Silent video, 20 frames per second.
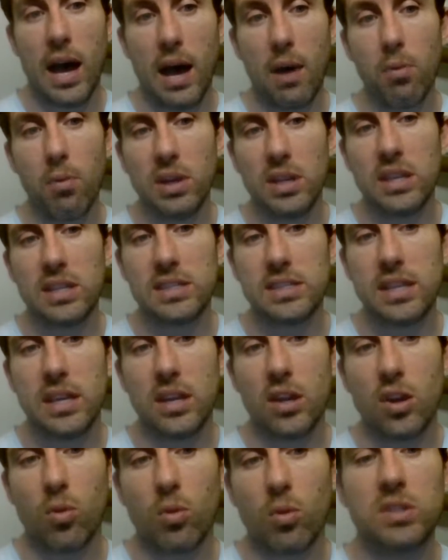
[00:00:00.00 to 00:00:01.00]
I would
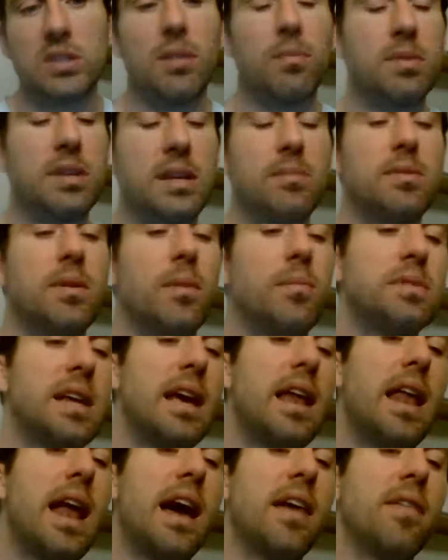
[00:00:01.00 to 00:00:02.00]
consider where some teams I'm
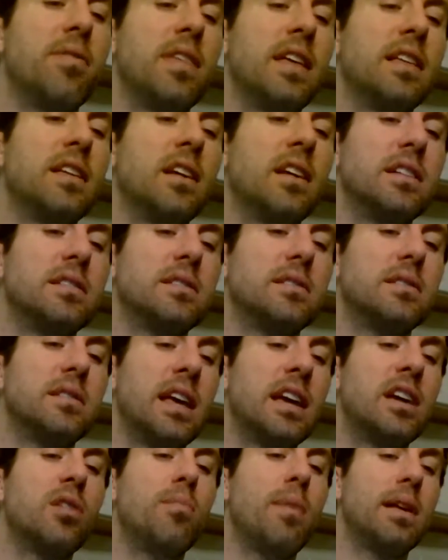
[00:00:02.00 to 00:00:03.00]
saying I think
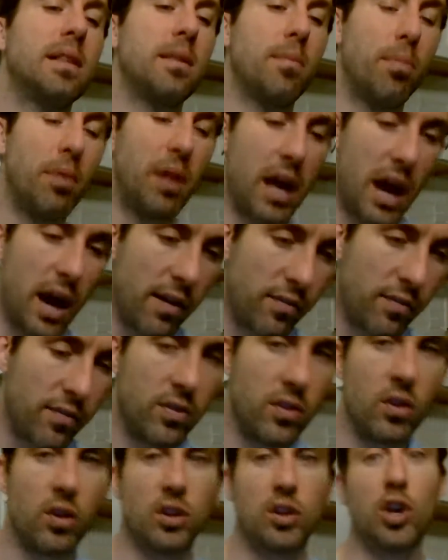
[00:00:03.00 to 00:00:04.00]
they could make the
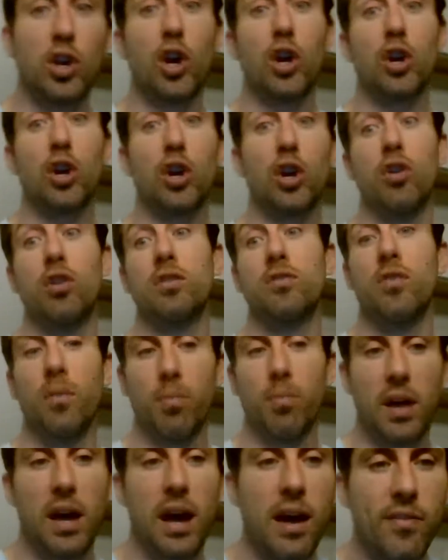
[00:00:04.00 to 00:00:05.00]
playoffs. They're a dark horse for the
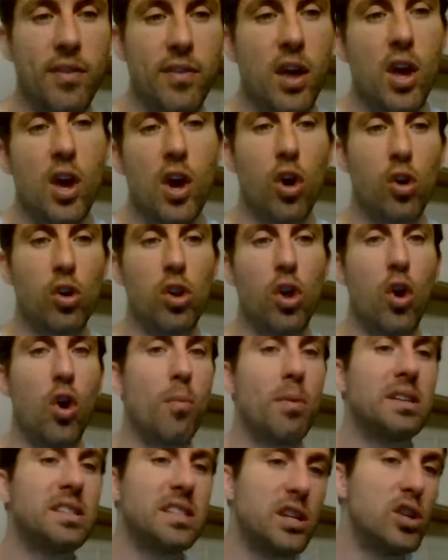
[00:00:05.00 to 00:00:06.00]
playoff.
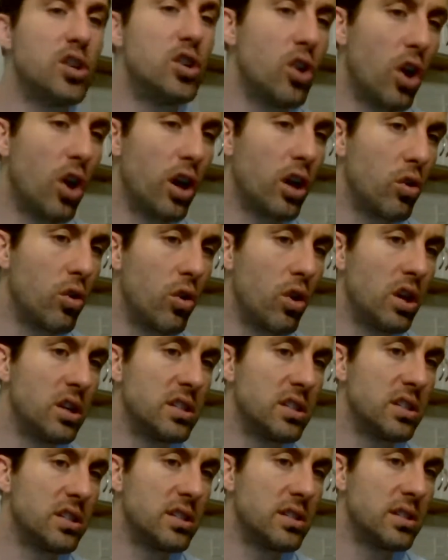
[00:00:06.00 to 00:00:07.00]
Oklahoma is a dark
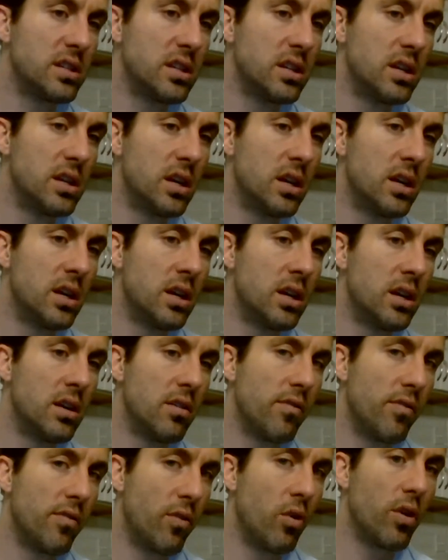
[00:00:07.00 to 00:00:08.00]
horse
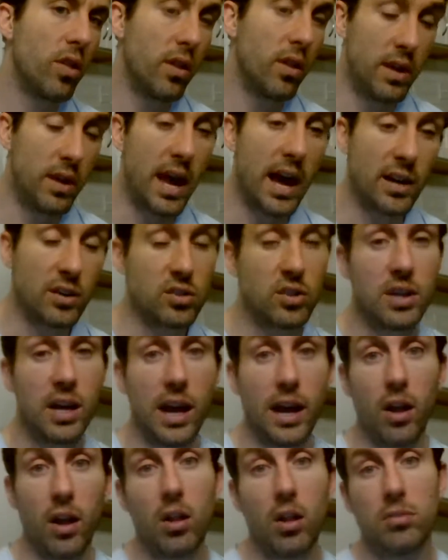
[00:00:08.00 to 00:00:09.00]
for the
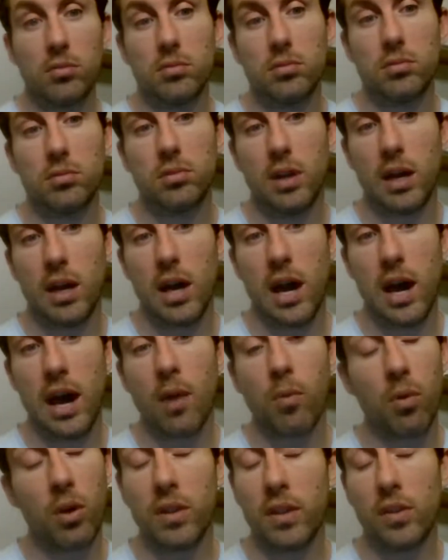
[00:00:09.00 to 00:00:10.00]
national title. I
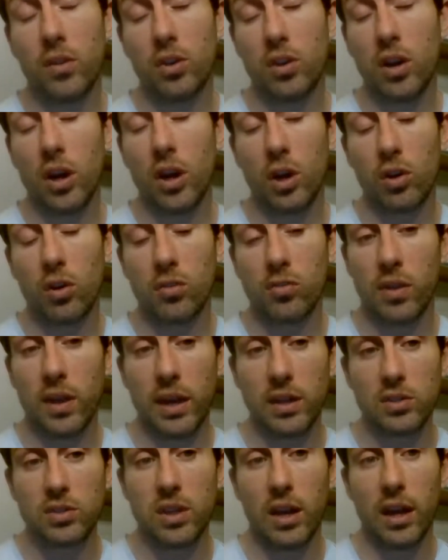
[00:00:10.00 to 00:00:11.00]
really think they're a dark horse for
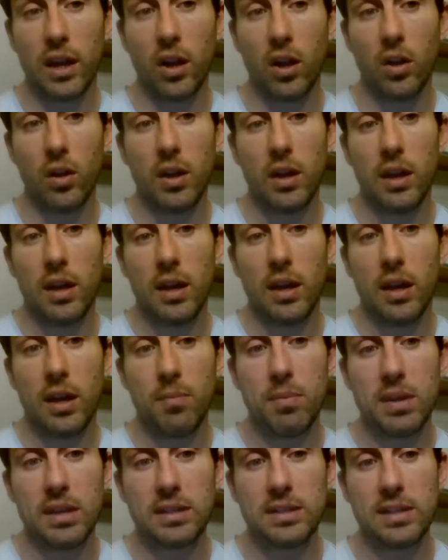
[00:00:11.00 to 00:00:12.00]
the national title
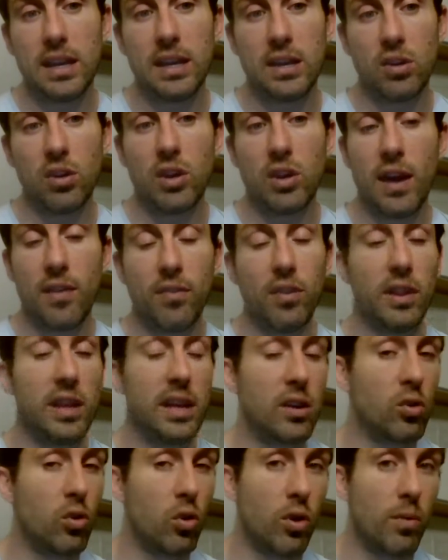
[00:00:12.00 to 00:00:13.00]
because they could have
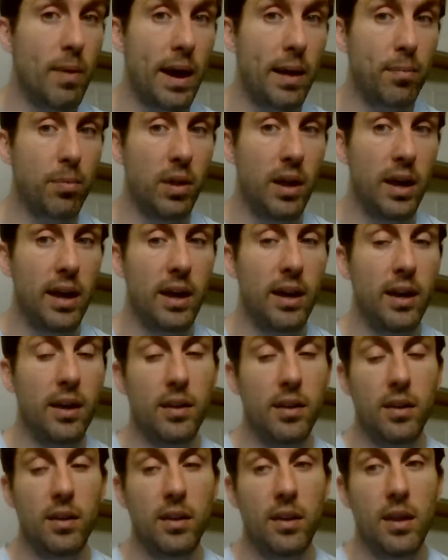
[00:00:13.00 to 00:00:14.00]
elite quarterback
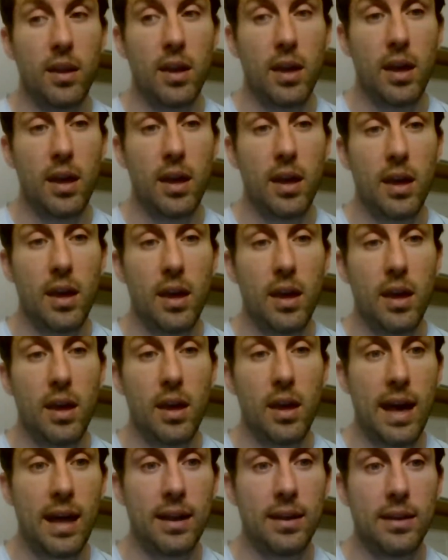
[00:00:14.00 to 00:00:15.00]
play,
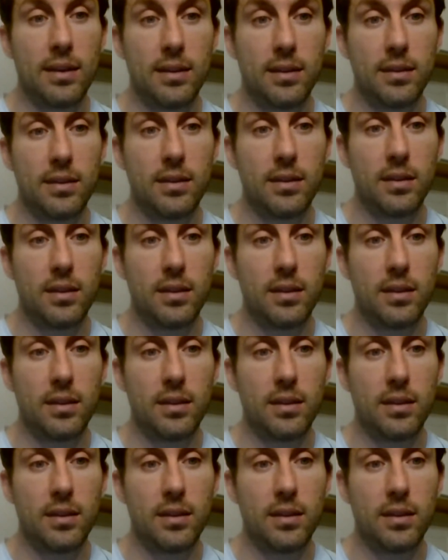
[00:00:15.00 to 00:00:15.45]
and